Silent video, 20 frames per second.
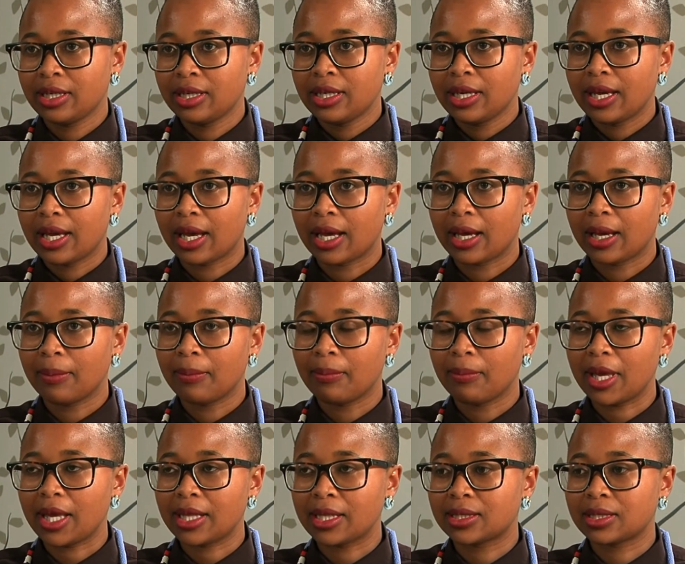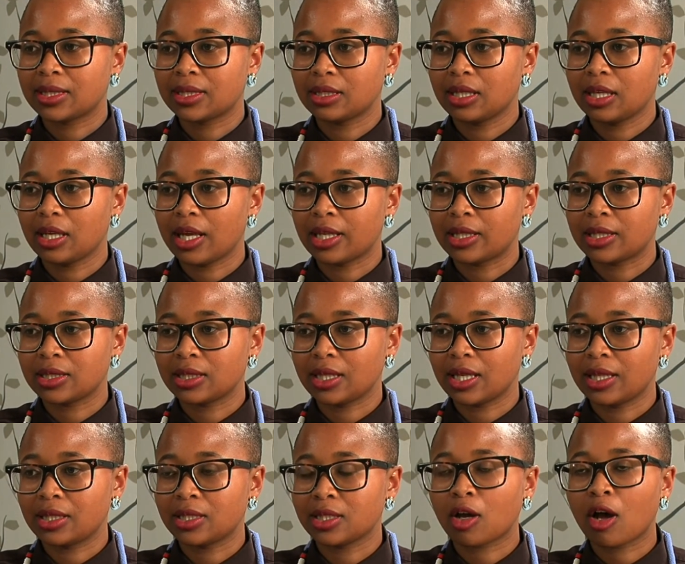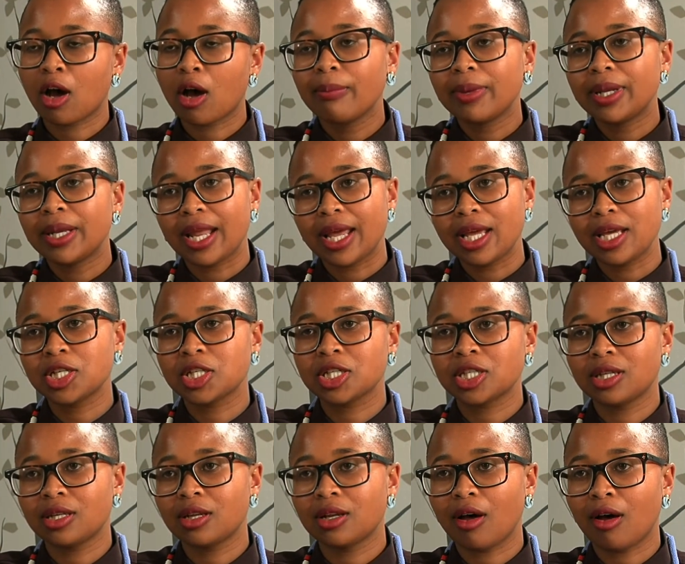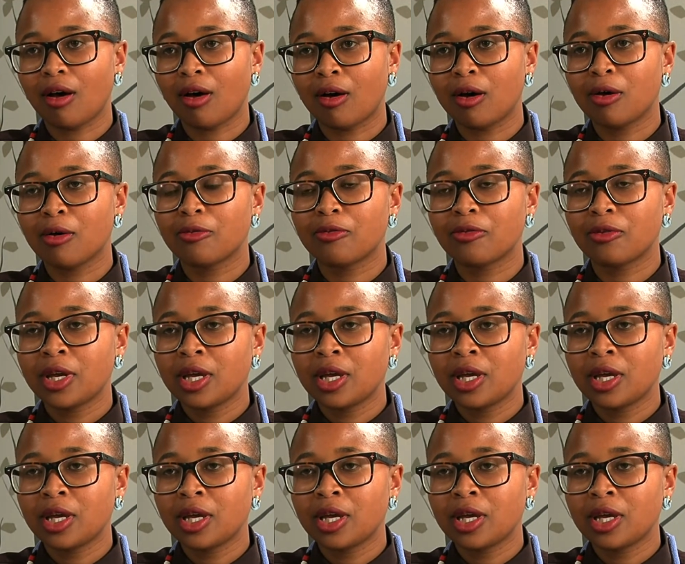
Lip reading: It's a combination of